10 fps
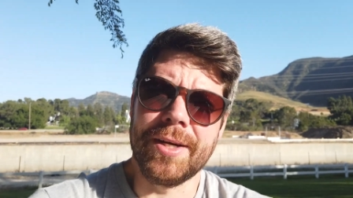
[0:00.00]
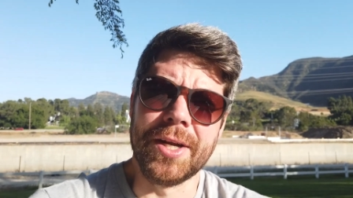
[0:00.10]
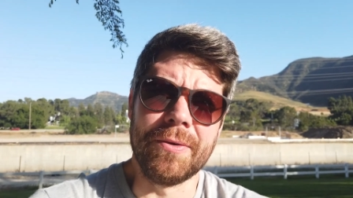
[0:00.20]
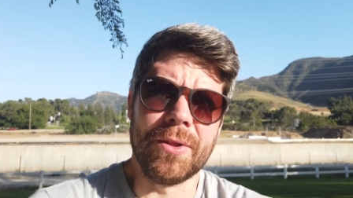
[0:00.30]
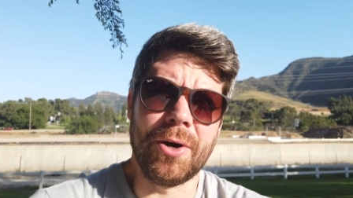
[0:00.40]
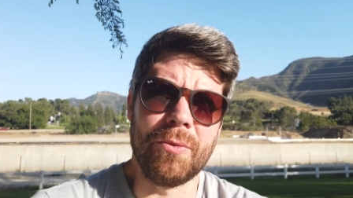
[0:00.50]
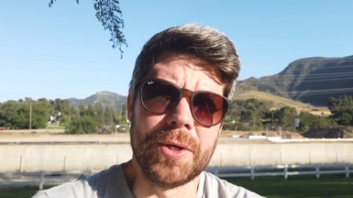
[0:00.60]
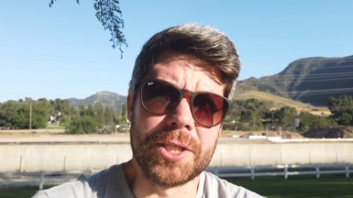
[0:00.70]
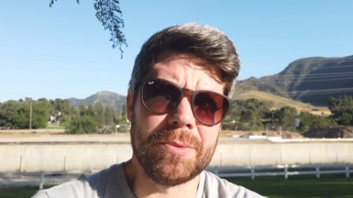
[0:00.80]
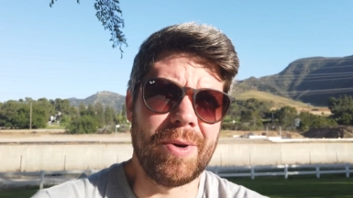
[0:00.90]
And even though
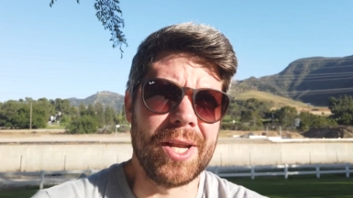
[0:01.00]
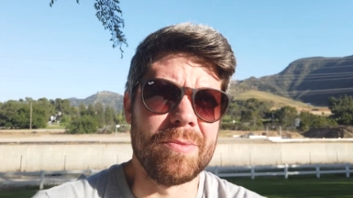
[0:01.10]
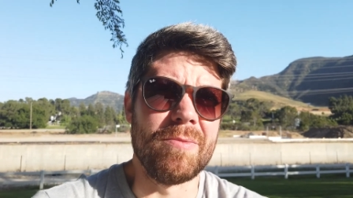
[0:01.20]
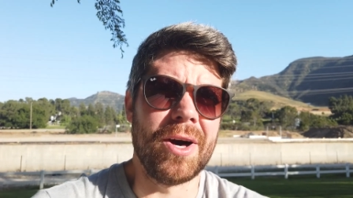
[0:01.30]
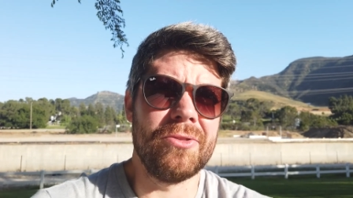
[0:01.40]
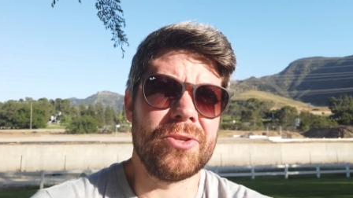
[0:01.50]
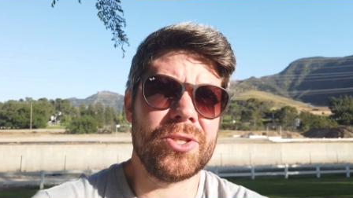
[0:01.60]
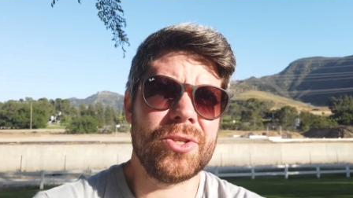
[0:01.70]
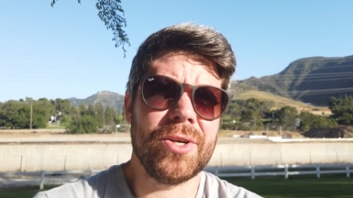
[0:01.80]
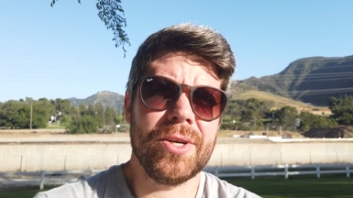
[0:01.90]
we spend
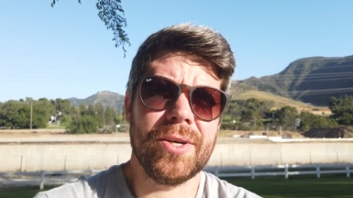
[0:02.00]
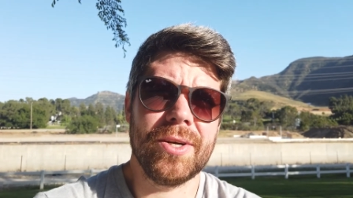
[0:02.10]
months